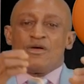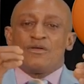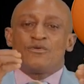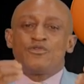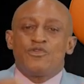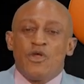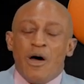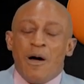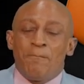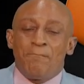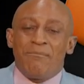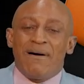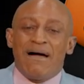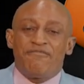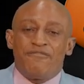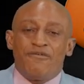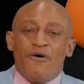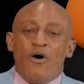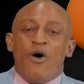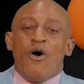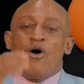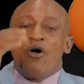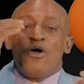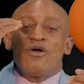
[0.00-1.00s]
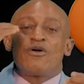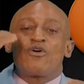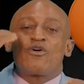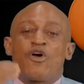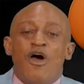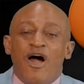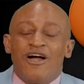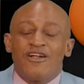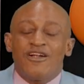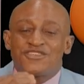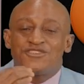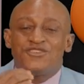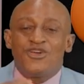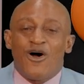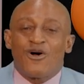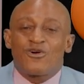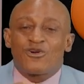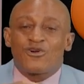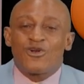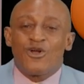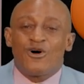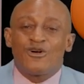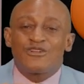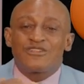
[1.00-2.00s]
Number four, cut your
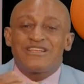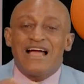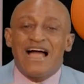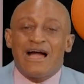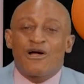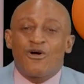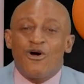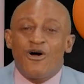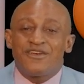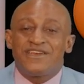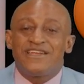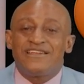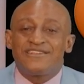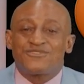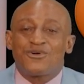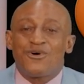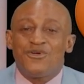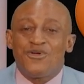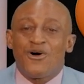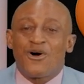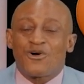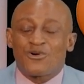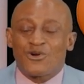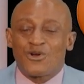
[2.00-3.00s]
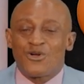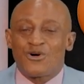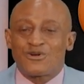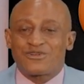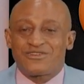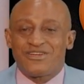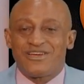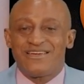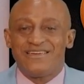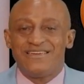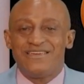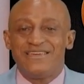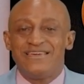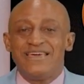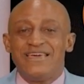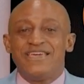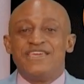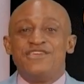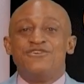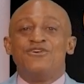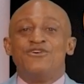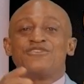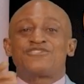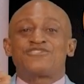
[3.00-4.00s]
clothes according to your clothes.
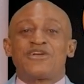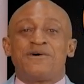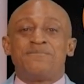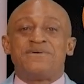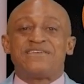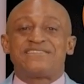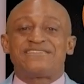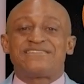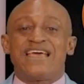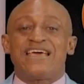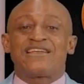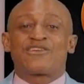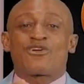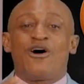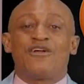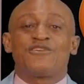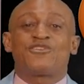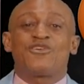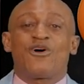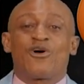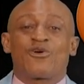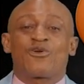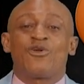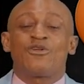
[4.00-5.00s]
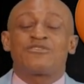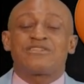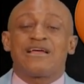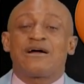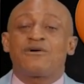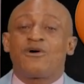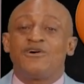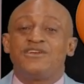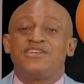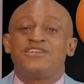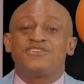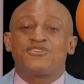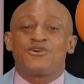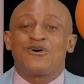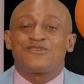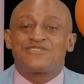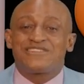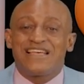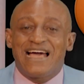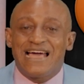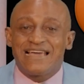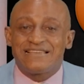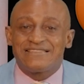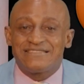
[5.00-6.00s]
It used to be said, cut your clothes according to your
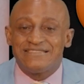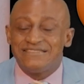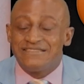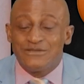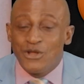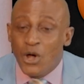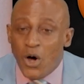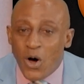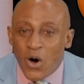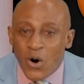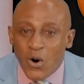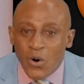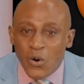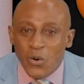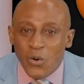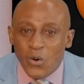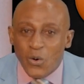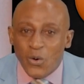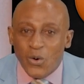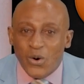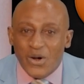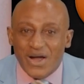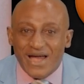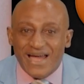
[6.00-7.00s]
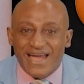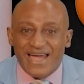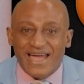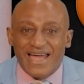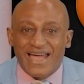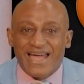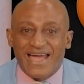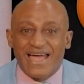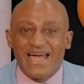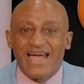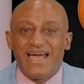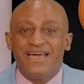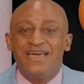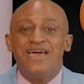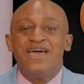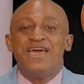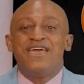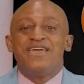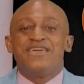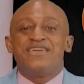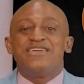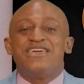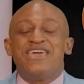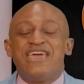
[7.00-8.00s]
size. No!
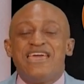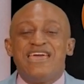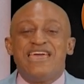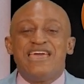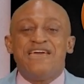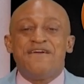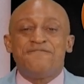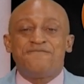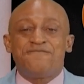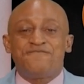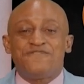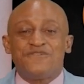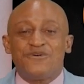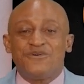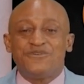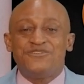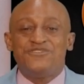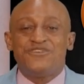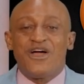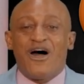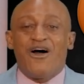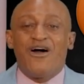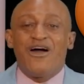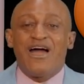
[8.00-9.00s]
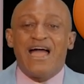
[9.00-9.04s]
If you